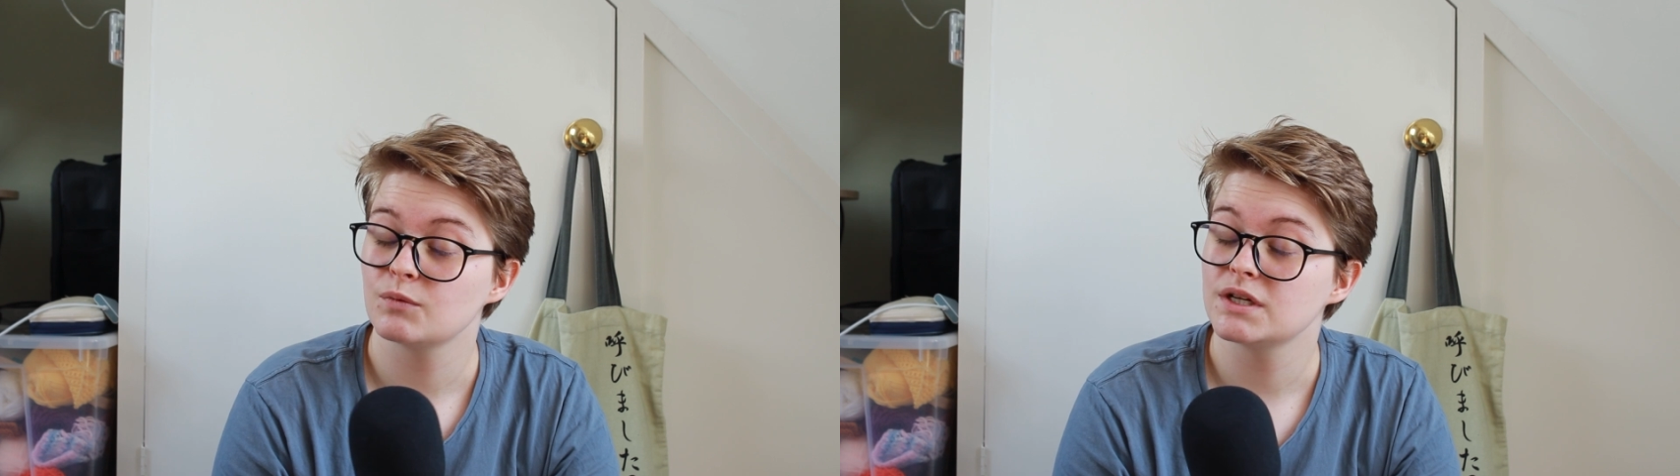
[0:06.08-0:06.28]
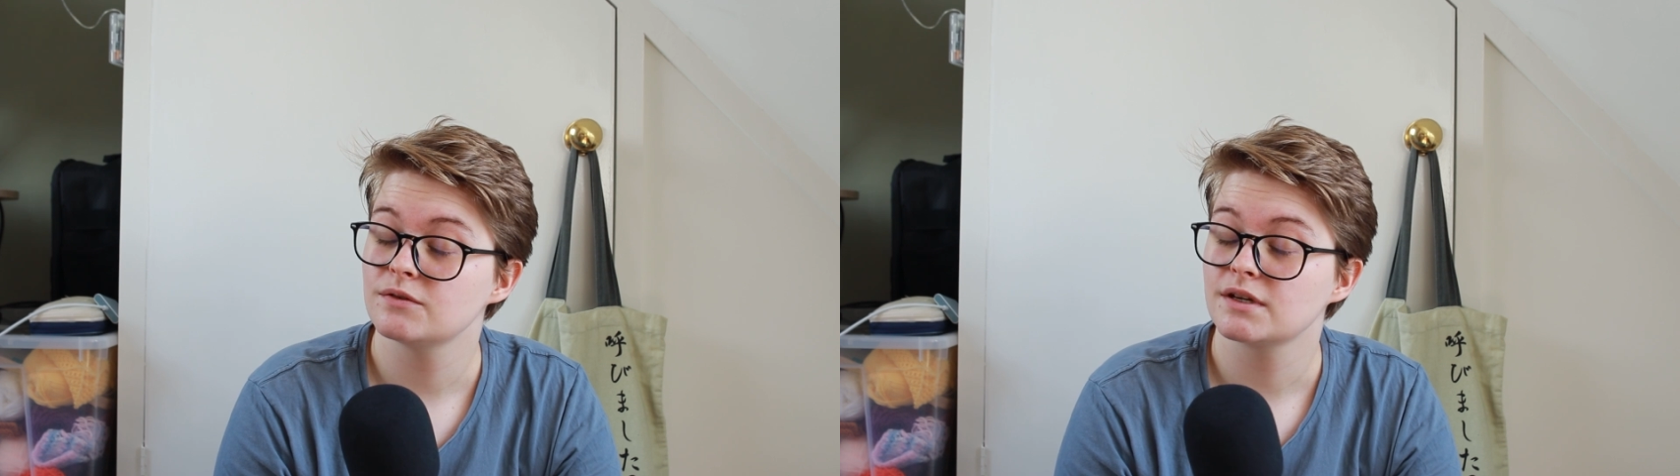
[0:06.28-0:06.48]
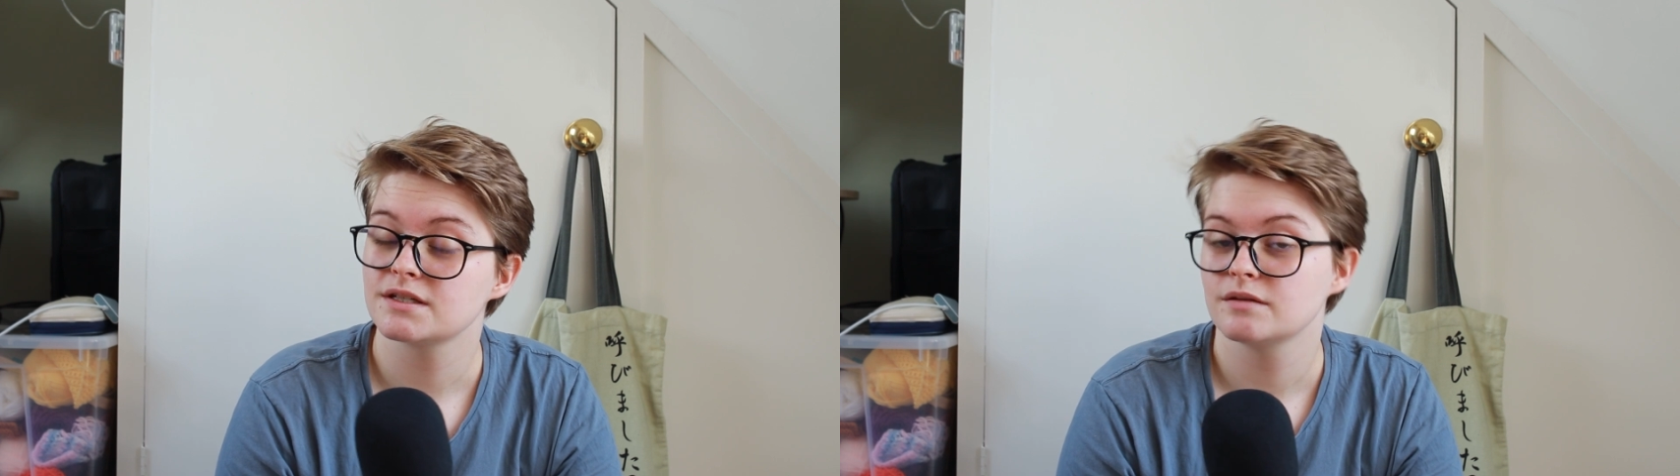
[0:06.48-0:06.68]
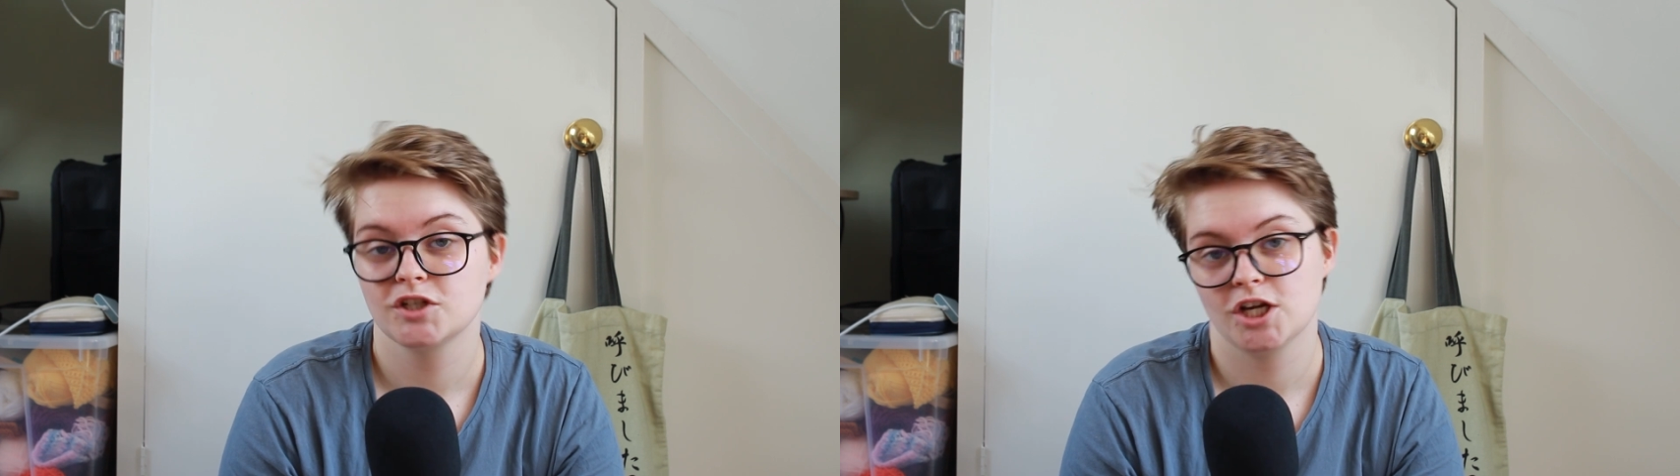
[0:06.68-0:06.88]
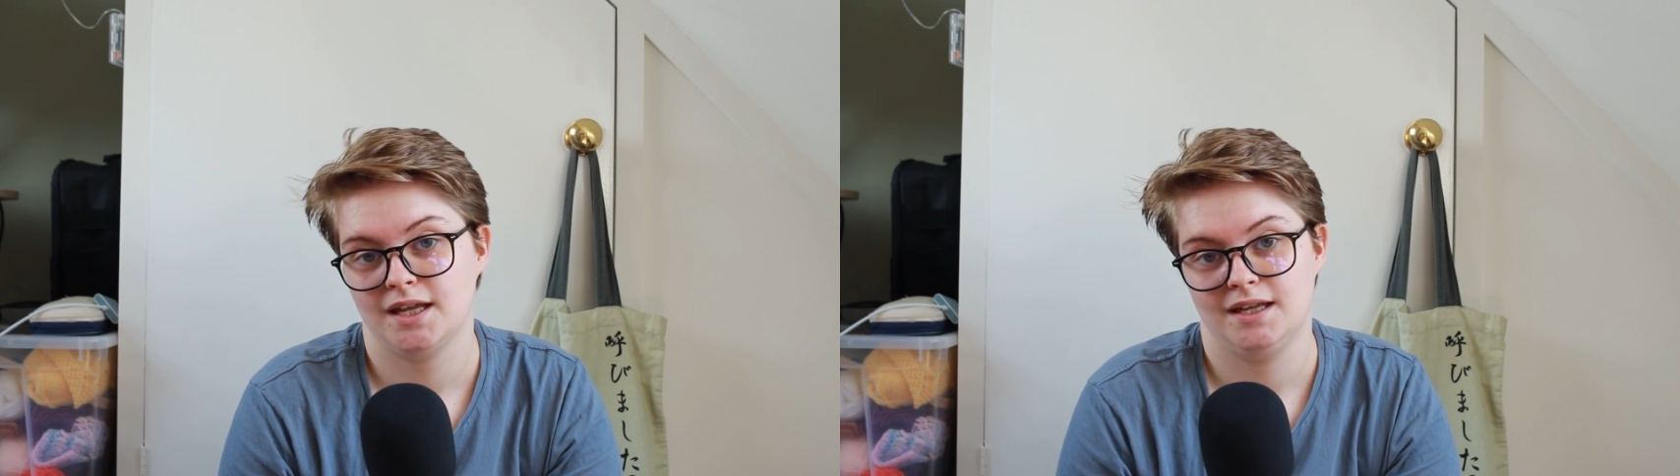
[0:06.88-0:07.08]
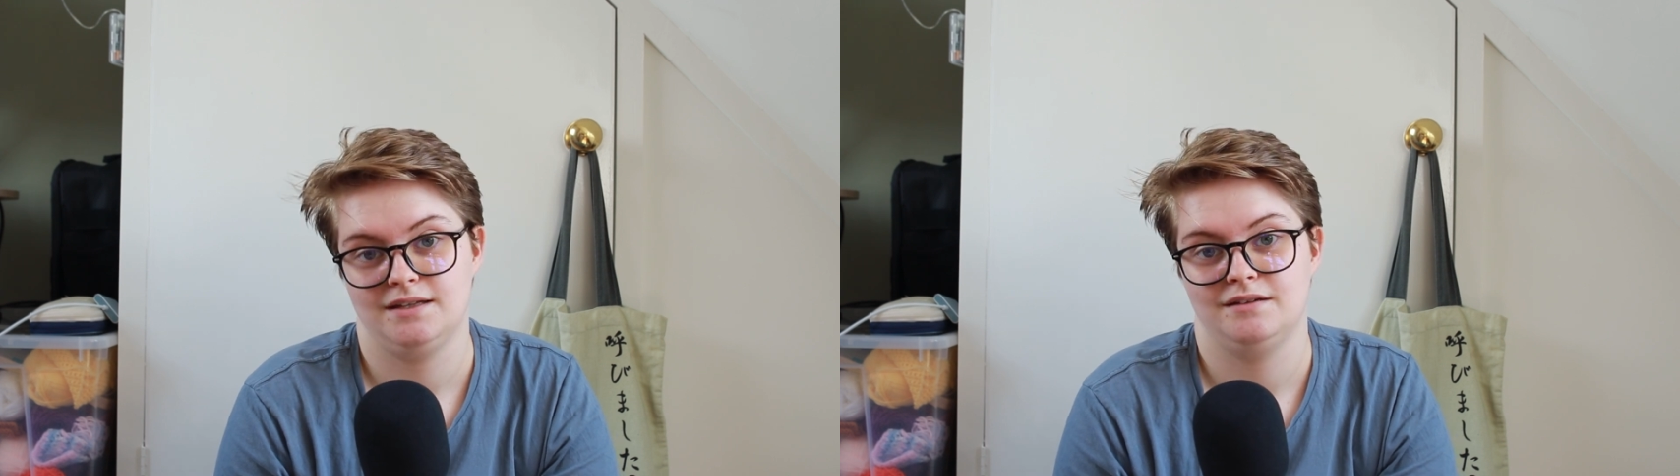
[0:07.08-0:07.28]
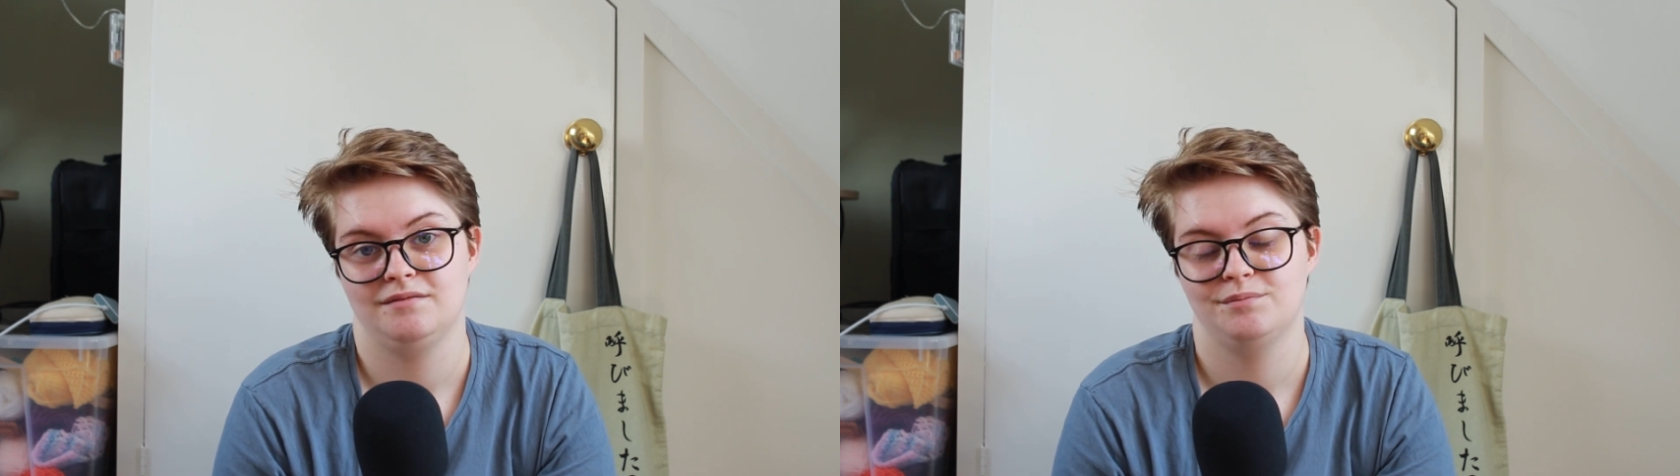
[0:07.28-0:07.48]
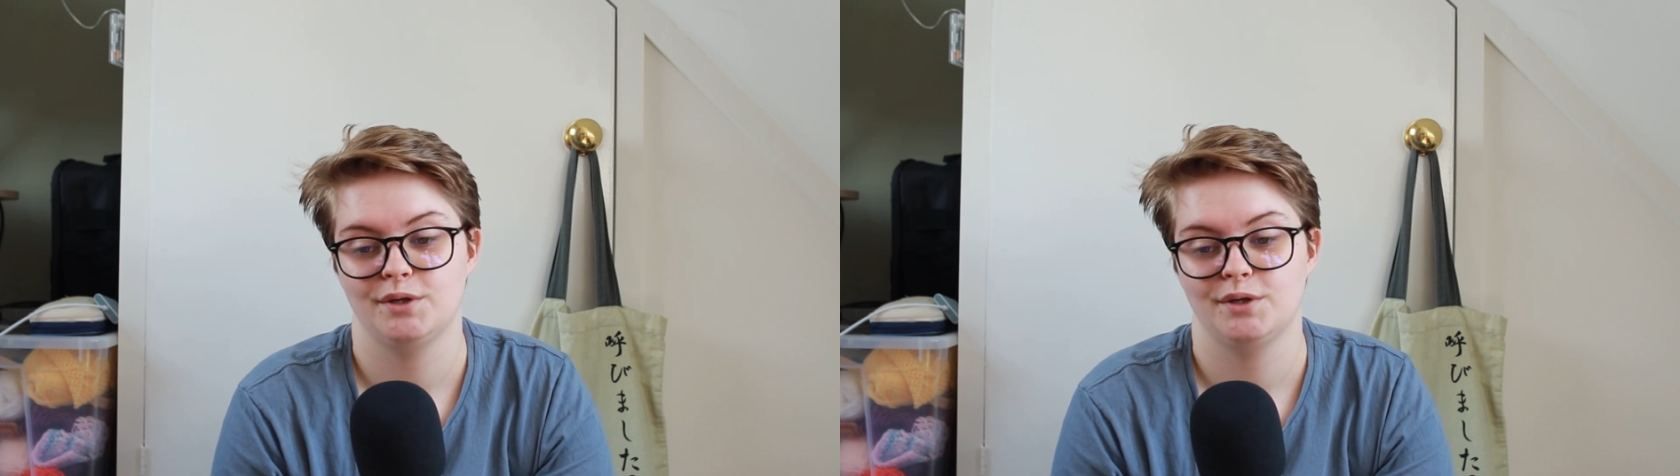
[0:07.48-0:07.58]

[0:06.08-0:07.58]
we're doing a summer check-in